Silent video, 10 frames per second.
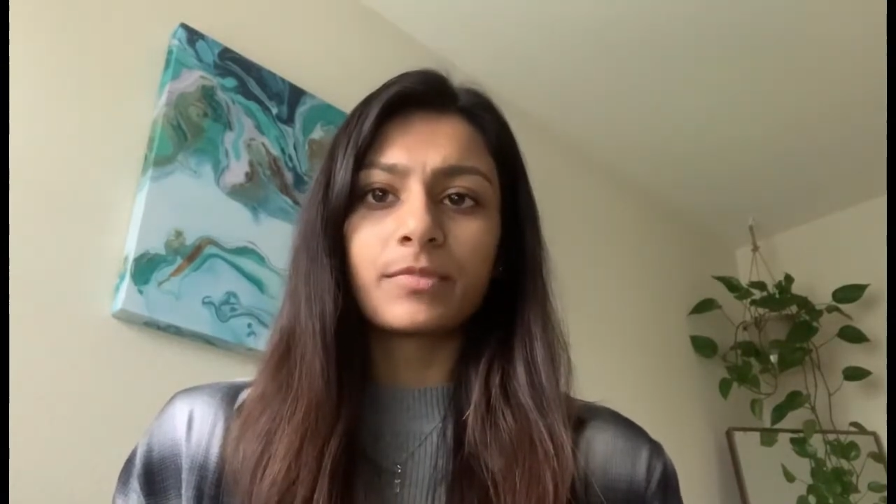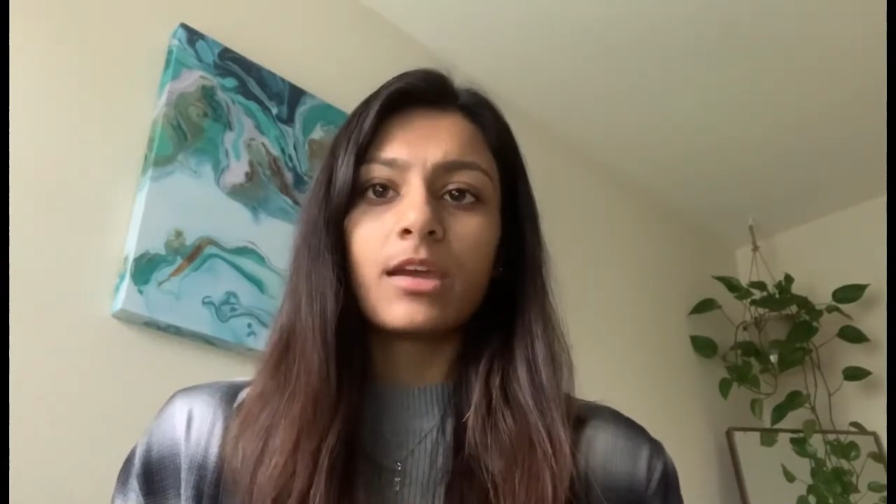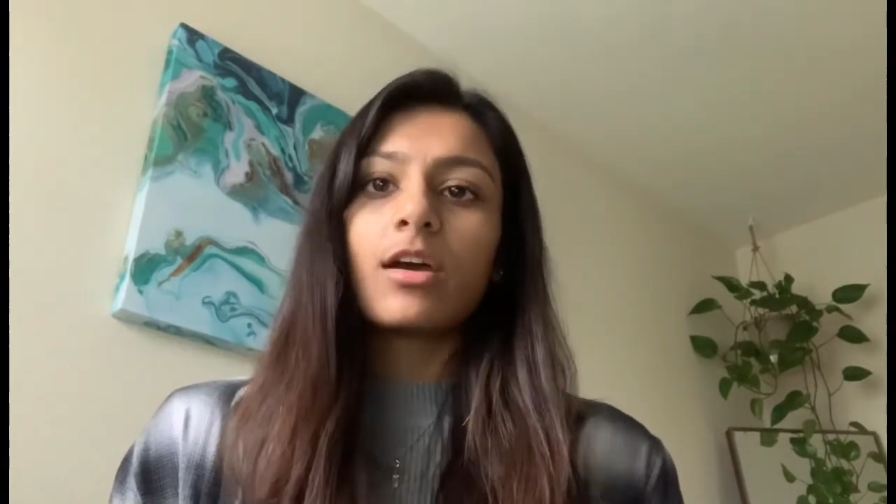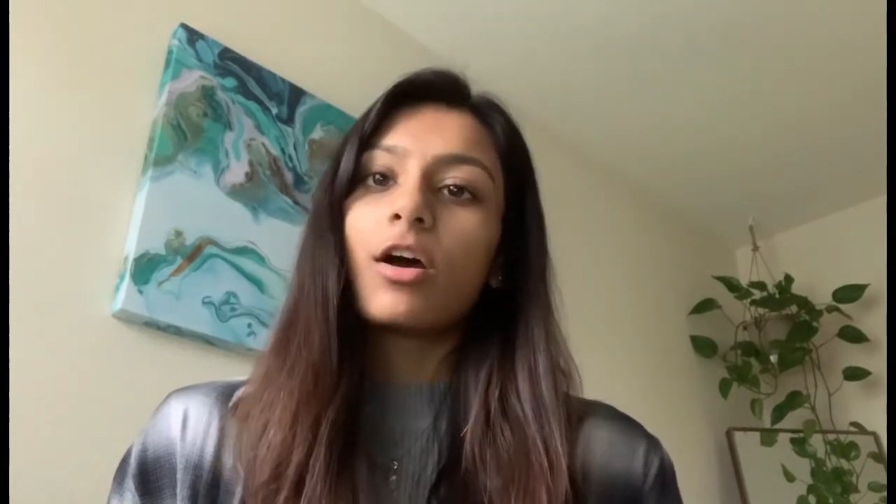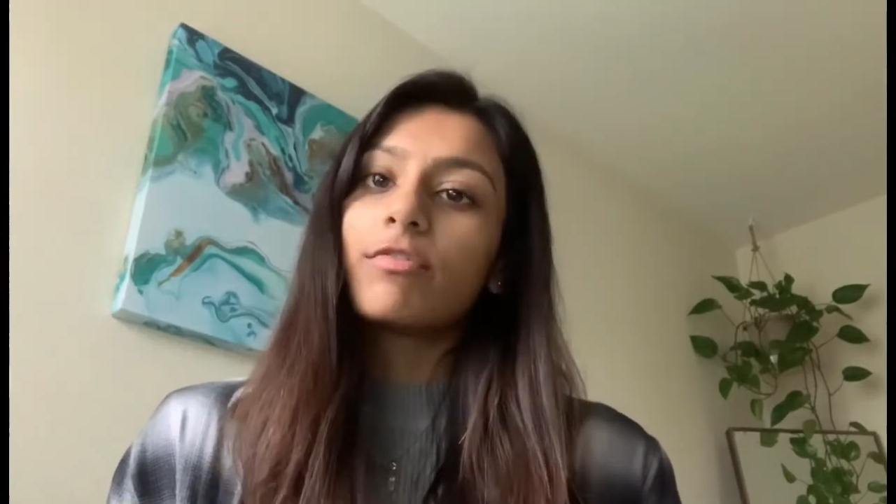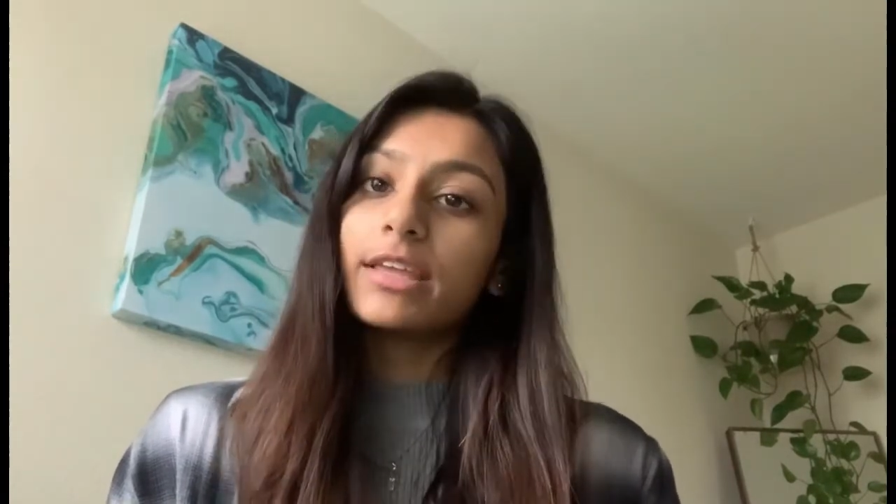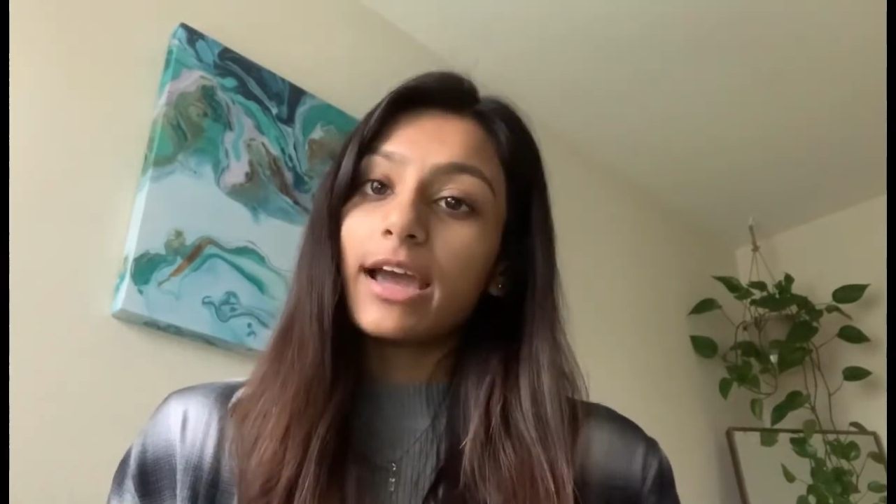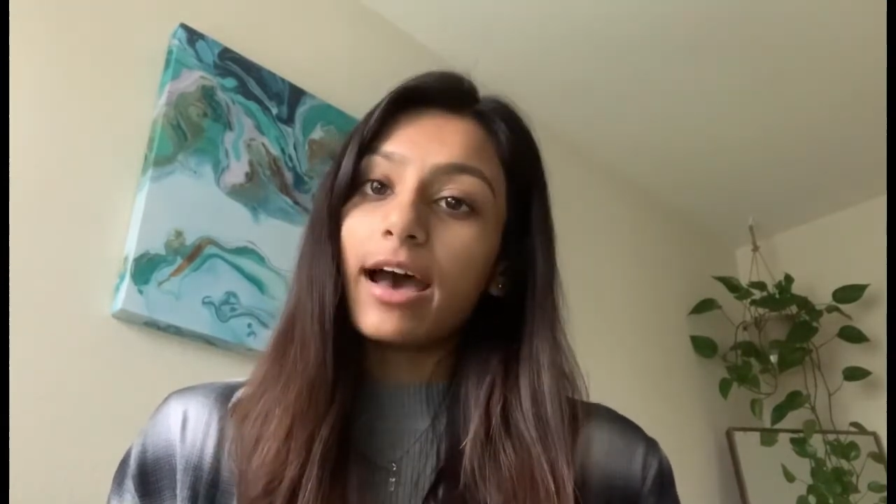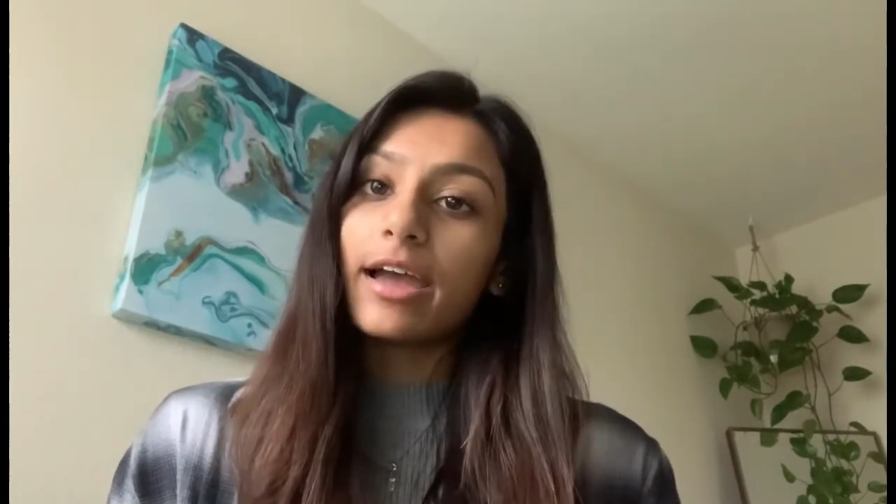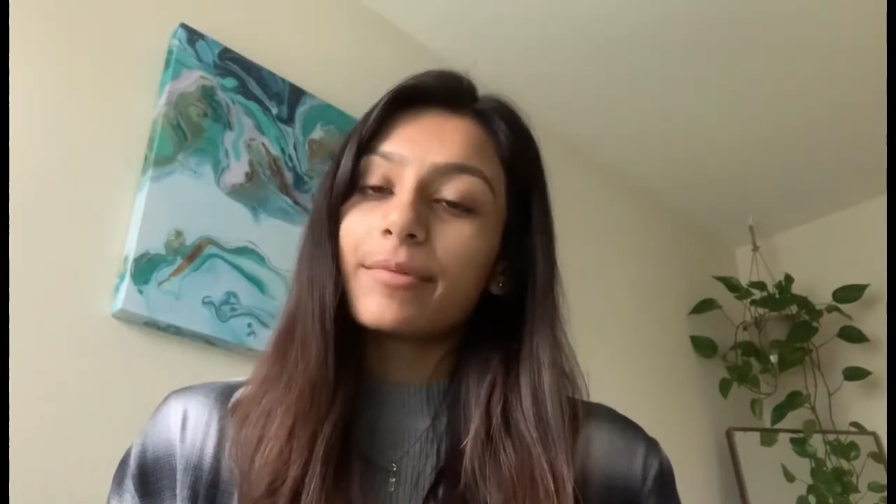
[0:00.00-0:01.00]
Hopefully
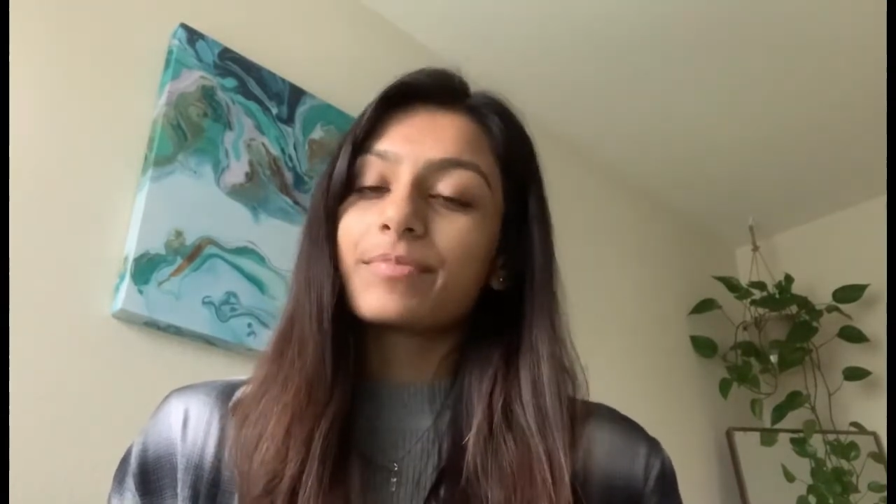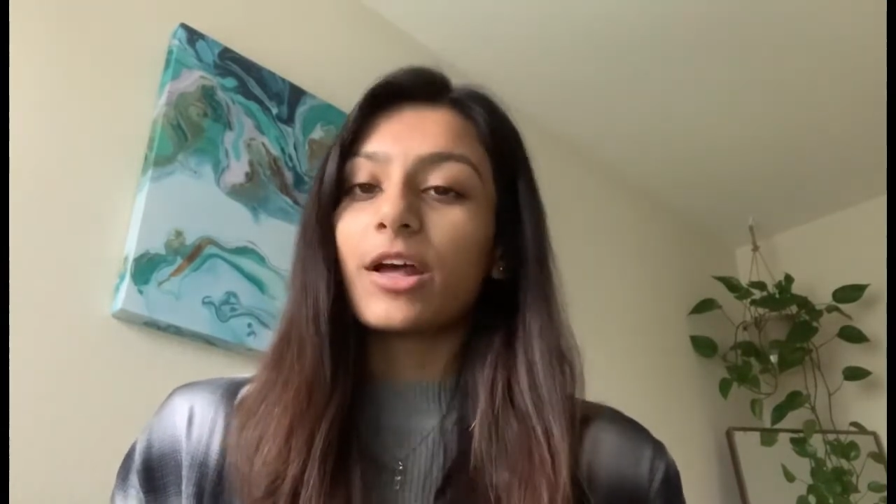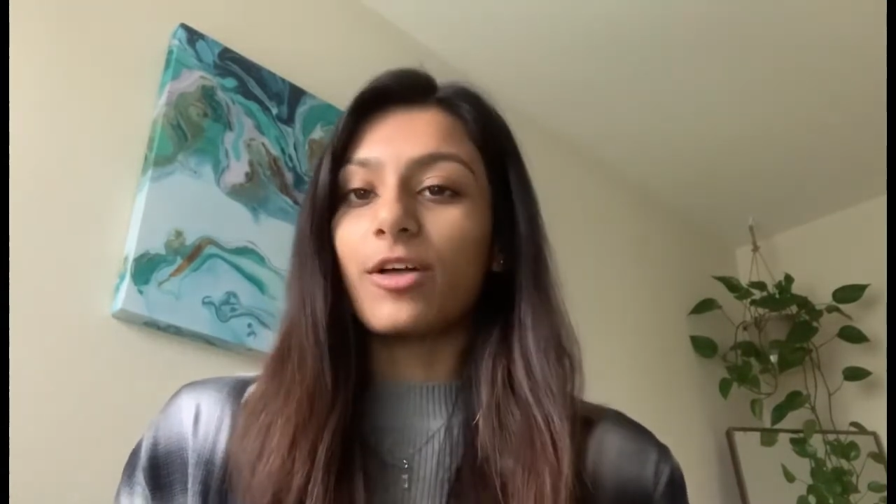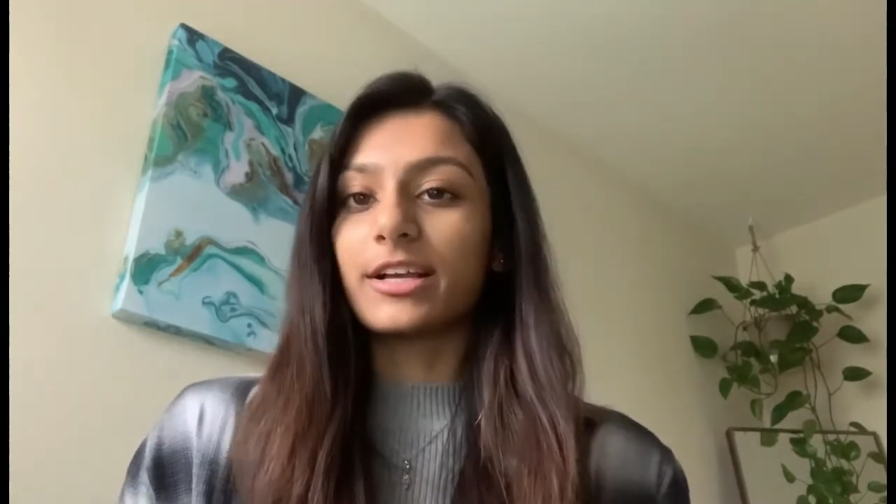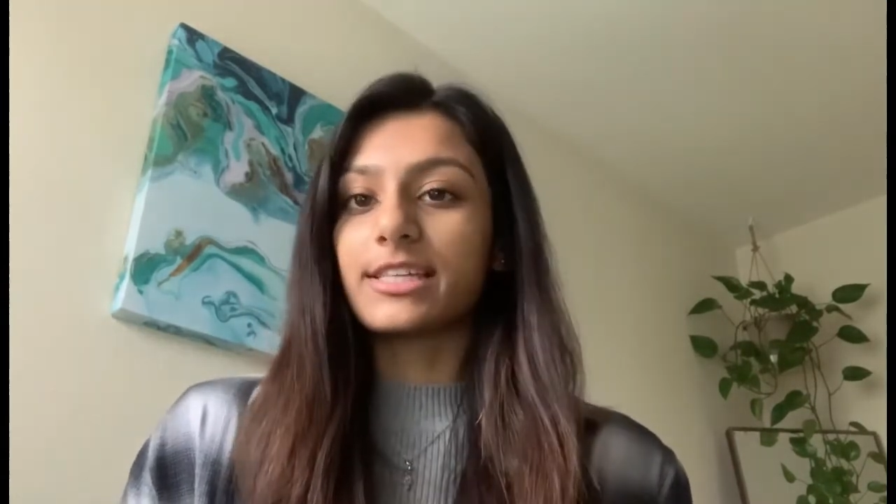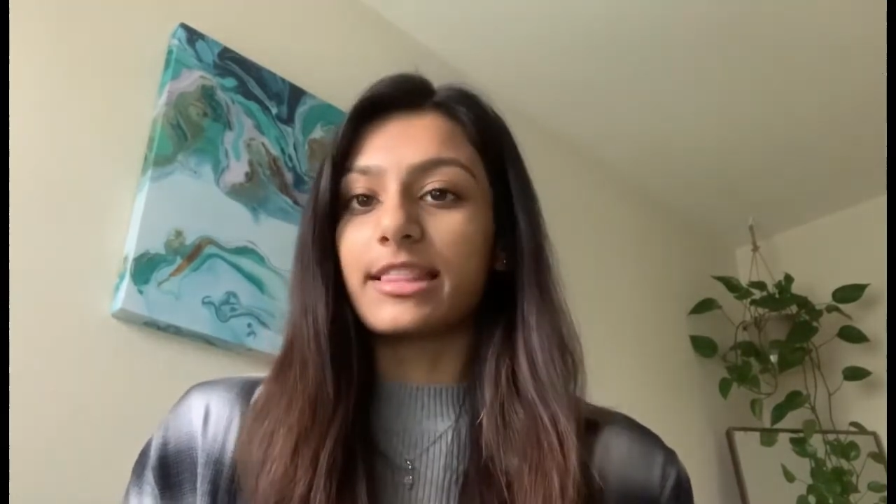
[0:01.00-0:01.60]
I, alongside